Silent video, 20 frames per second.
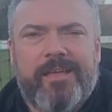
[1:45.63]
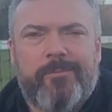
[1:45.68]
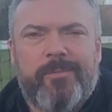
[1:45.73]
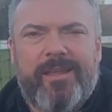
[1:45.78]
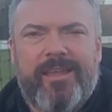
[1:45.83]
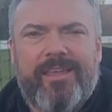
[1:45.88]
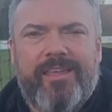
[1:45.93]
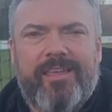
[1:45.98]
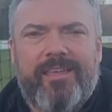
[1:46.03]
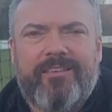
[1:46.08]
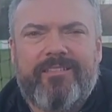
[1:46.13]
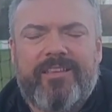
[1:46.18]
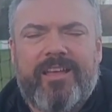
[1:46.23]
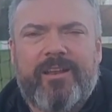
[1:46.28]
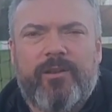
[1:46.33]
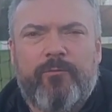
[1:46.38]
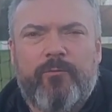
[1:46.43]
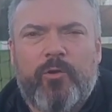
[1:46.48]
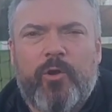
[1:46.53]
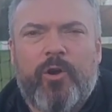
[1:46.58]
It's
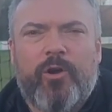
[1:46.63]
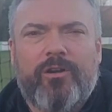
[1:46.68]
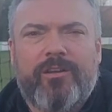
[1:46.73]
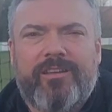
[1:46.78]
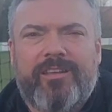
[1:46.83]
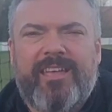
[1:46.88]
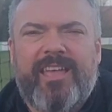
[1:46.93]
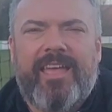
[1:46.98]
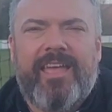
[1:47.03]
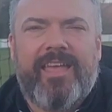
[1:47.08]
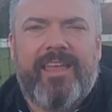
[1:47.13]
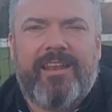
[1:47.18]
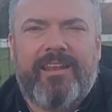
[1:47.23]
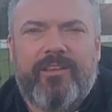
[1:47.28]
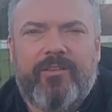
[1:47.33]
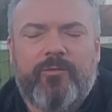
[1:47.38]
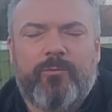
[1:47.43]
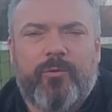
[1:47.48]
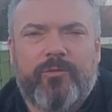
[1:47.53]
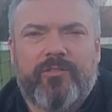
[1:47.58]
kind of not Kane.
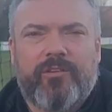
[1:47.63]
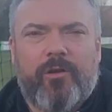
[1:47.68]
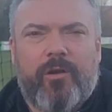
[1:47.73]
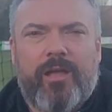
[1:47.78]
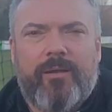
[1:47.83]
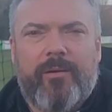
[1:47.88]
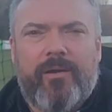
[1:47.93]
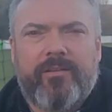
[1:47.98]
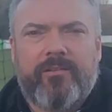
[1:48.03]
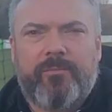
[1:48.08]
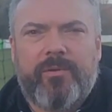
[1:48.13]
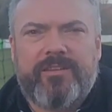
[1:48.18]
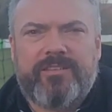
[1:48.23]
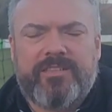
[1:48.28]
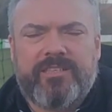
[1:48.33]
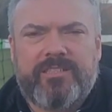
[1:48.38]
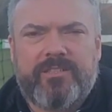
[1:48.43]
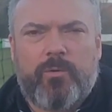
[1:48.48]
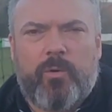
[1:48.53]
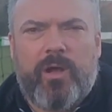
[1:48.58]
He just wants to go about his
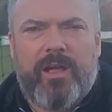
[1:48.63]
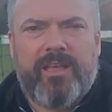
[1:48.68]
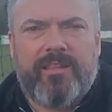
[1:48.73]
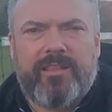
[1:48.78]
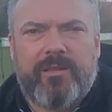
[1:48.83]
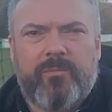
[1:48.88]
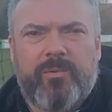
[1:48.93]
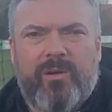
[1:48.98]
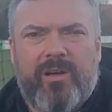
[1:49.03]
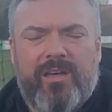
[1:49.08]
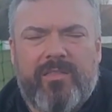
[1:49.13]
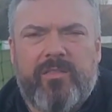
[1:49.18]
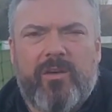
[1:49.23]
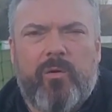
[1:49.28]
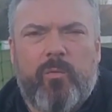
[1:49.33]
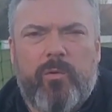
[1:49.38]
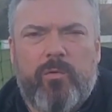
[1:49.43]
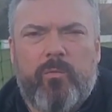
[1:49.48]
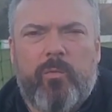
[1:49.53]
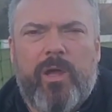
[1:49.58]
business quietly. But I
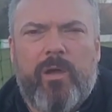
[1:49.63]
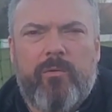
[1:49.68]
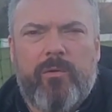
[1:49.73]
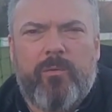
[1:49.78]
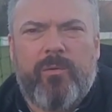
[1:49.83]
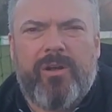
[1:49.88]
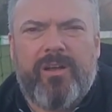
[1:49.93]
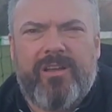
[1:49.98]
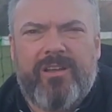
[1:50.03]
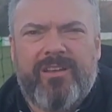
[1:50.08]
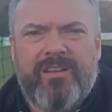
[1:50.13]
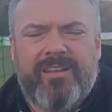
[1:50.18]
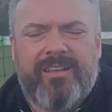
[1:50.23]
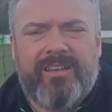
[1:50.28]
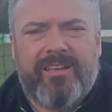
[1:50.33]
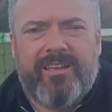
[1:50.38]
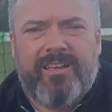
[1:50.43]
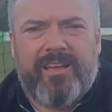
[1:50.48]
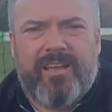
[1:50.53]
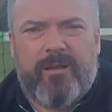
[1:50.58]
thought with where we were,
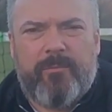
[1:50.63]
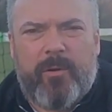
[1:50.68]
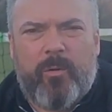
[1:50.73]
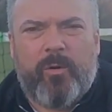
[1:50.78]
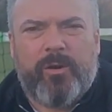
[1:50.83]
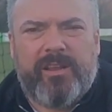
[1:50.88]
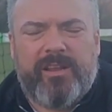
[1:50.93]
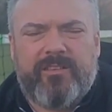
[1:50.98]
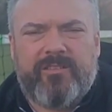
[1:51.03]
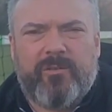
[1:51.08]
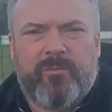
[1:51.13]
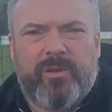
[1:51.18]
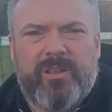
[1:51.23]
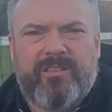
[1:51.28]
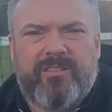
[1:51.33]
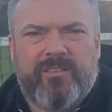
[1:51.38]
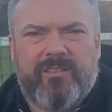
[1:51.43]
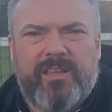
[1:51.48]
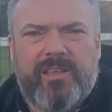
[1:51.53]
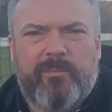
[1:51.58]
I wanted somebody
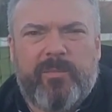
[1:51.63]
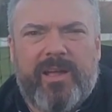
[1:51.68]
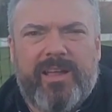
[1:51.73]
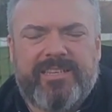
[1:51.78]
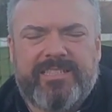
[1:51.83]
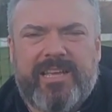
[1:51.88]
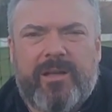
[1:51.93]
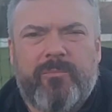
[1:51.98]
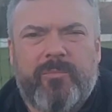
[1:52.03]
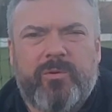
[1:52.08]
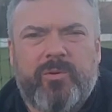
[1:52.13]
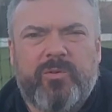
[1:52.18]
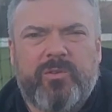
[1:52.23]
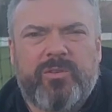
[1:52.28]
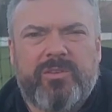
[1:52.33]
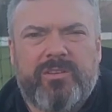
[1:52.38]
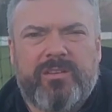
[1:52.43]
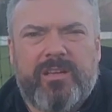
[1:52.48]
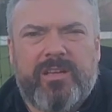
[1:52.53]
to lead by example.